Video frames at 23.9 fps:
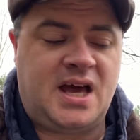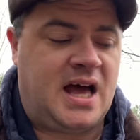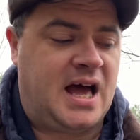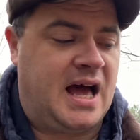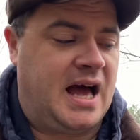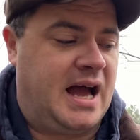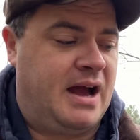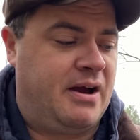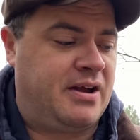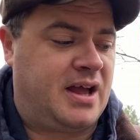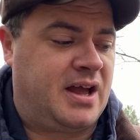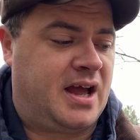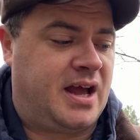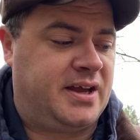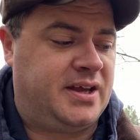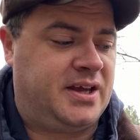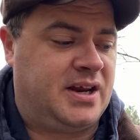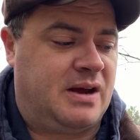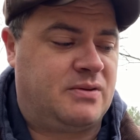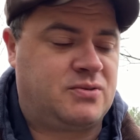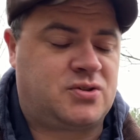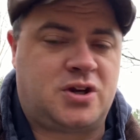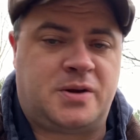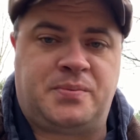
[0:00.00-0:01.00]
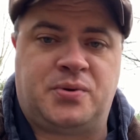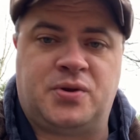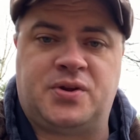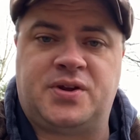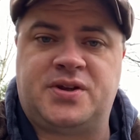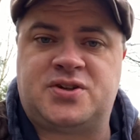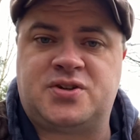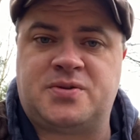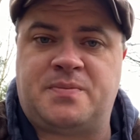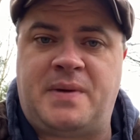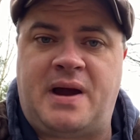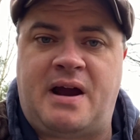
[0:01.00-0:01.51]
I was going to put the
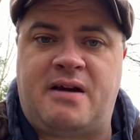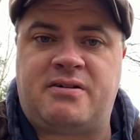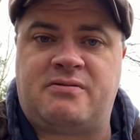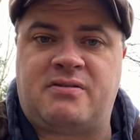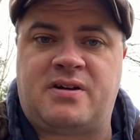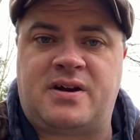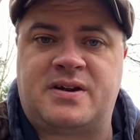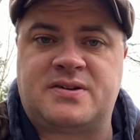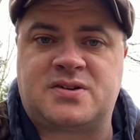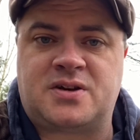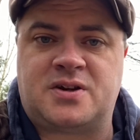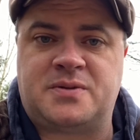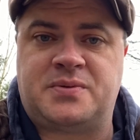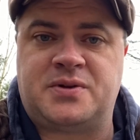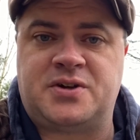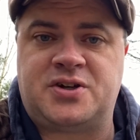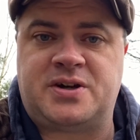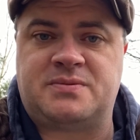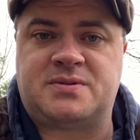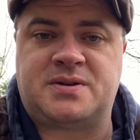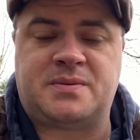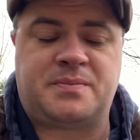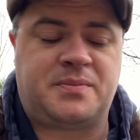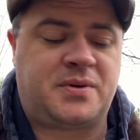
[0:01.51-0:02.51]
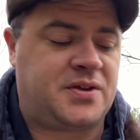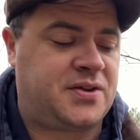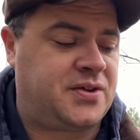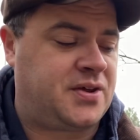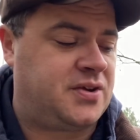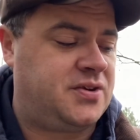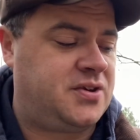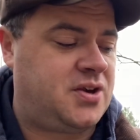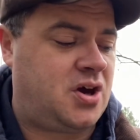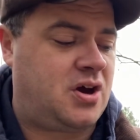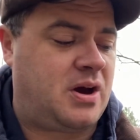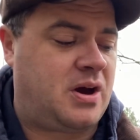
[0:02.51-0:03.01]
Submariner on. I was going to put the GMT, but I
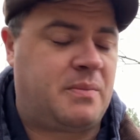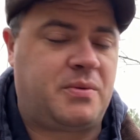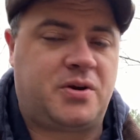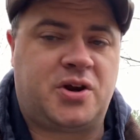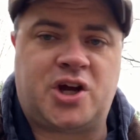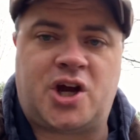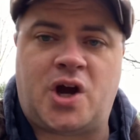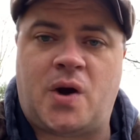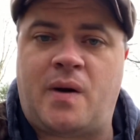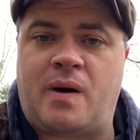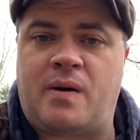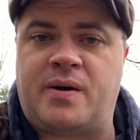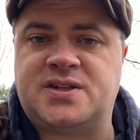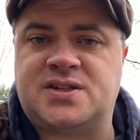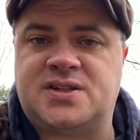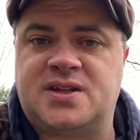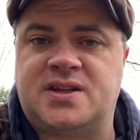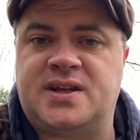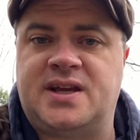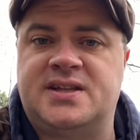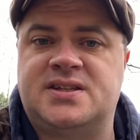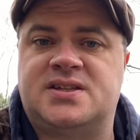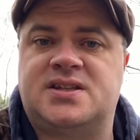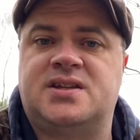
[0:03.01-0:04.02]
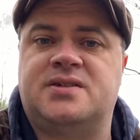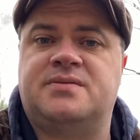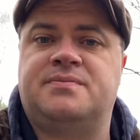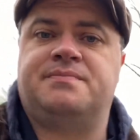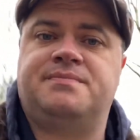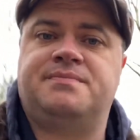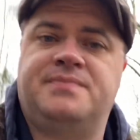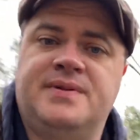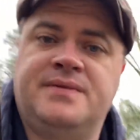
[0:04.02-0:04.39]
thought, no, I'm going to go out into the.